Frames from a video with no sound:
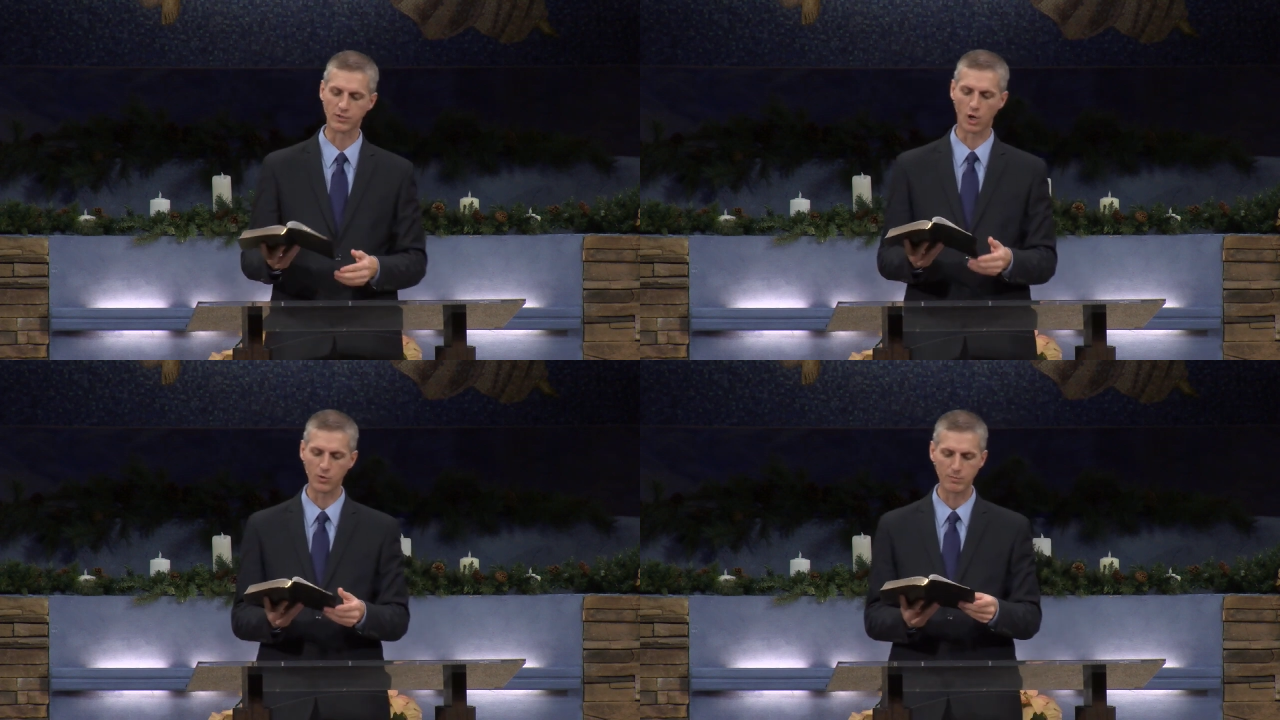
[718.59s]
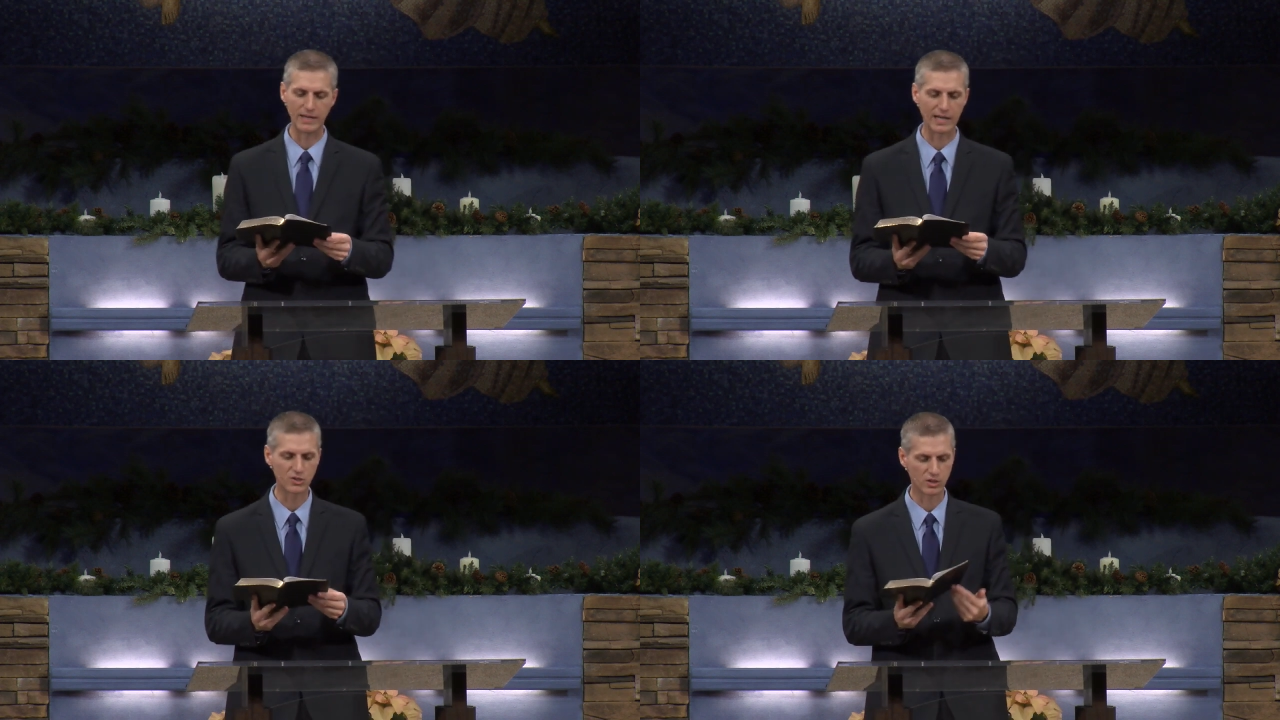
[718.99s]
Go with me
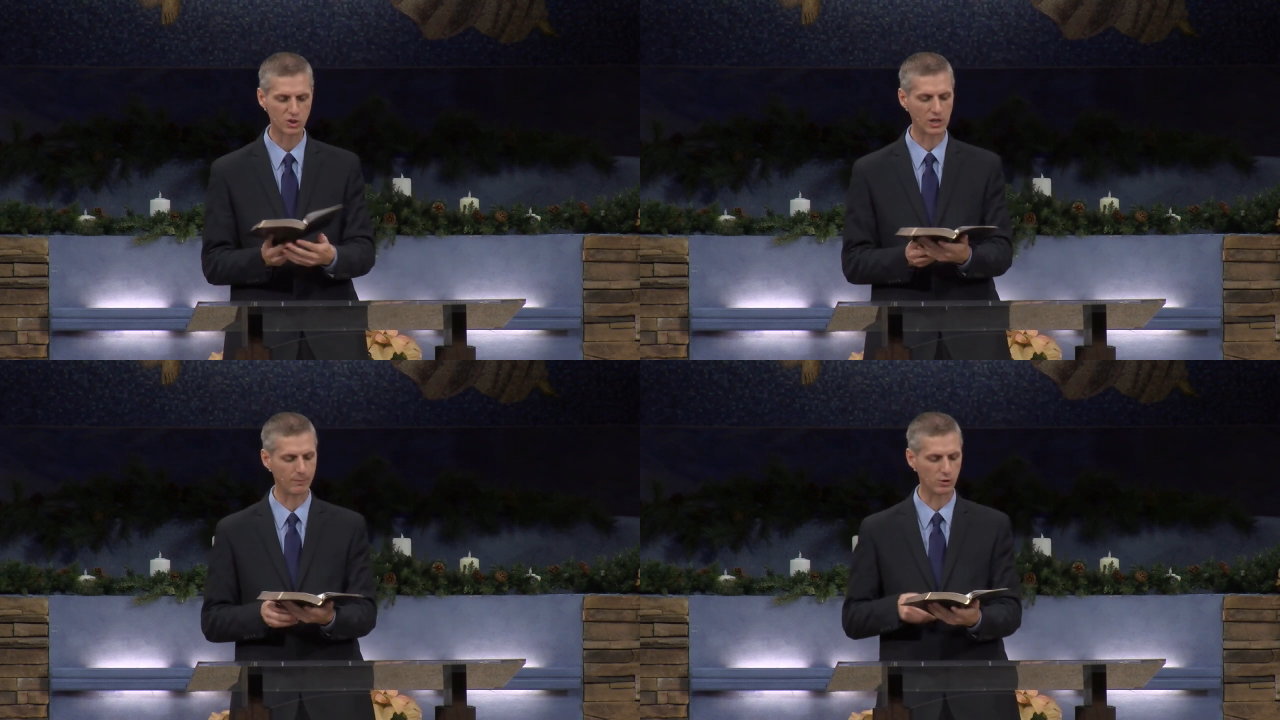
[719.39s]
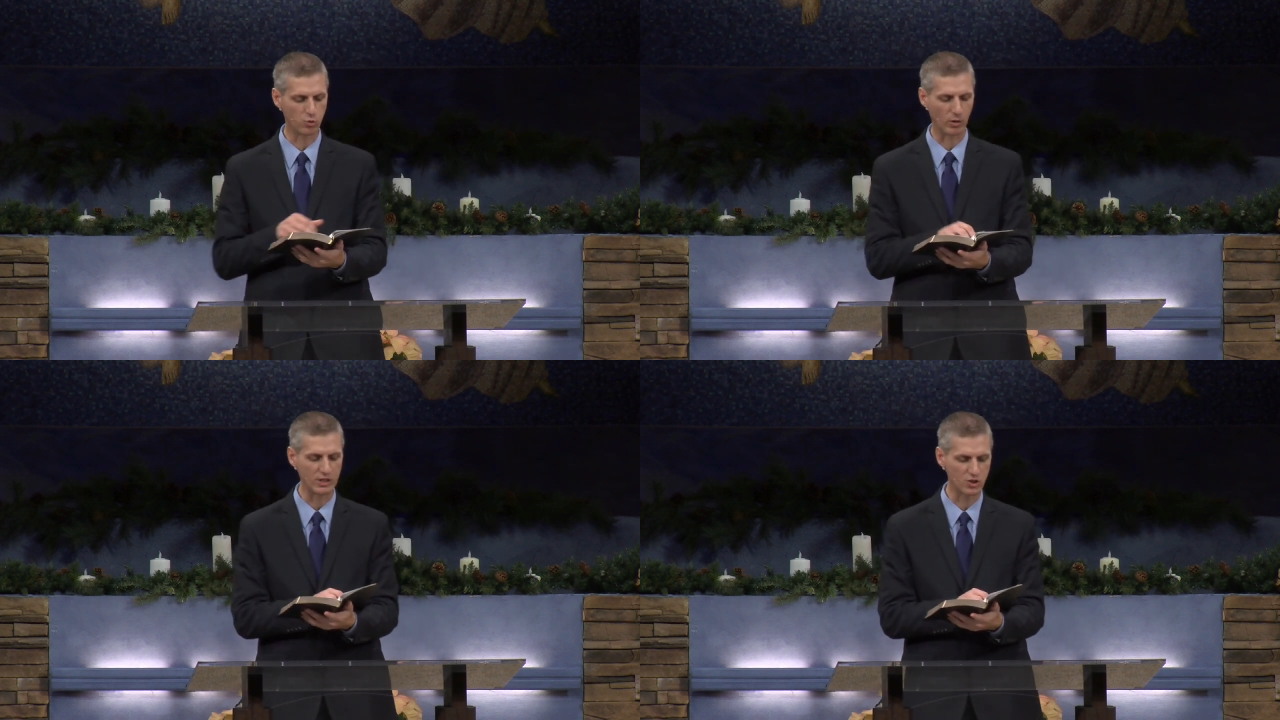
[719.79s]
to Exodus chapter
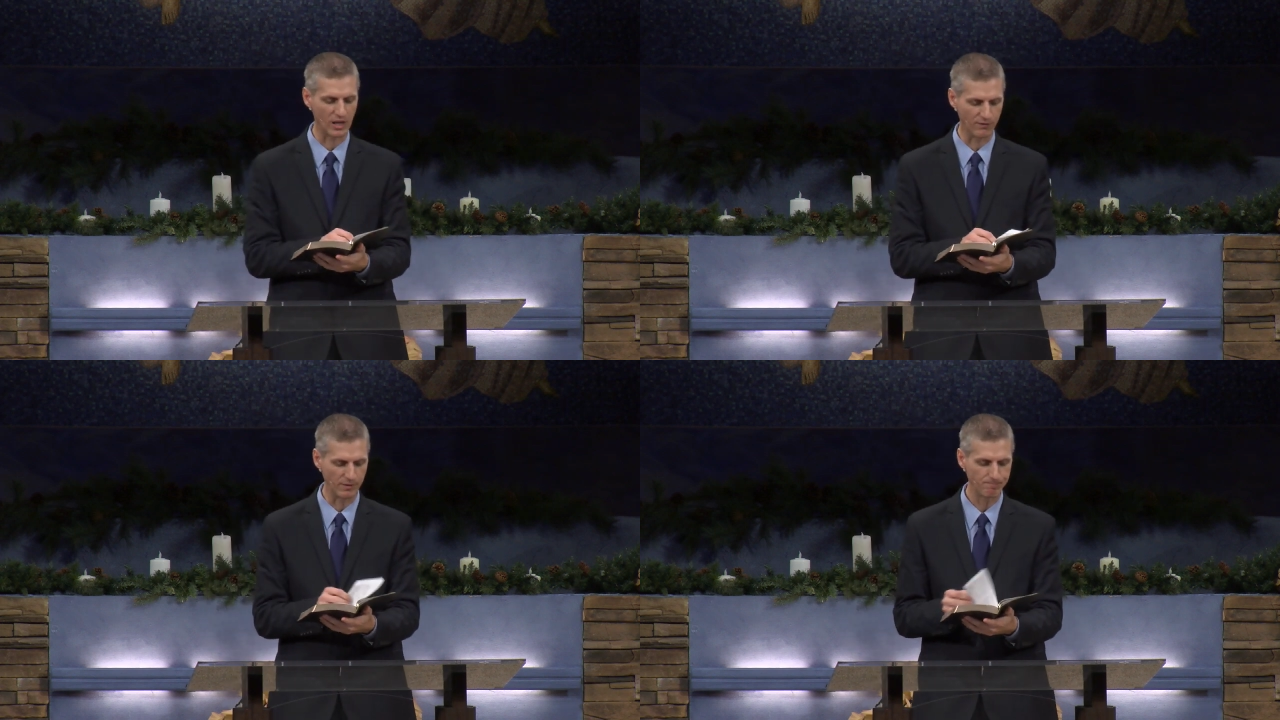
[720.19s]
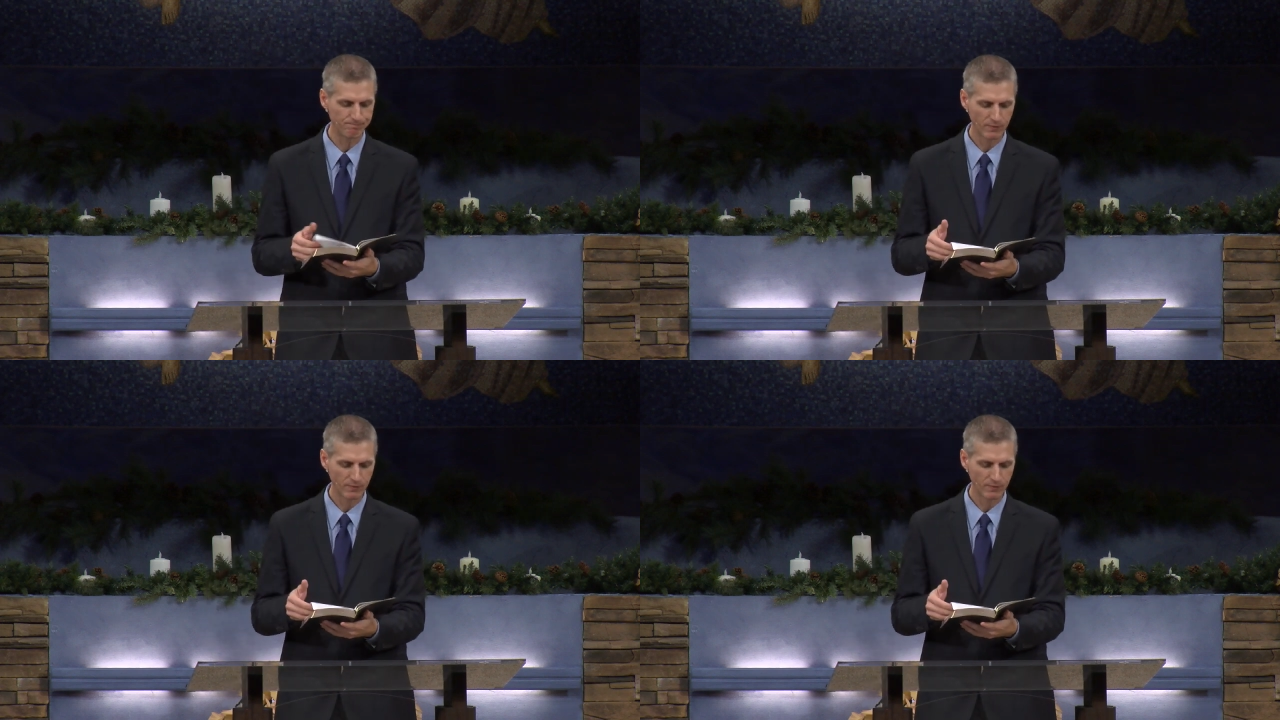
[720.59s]
27.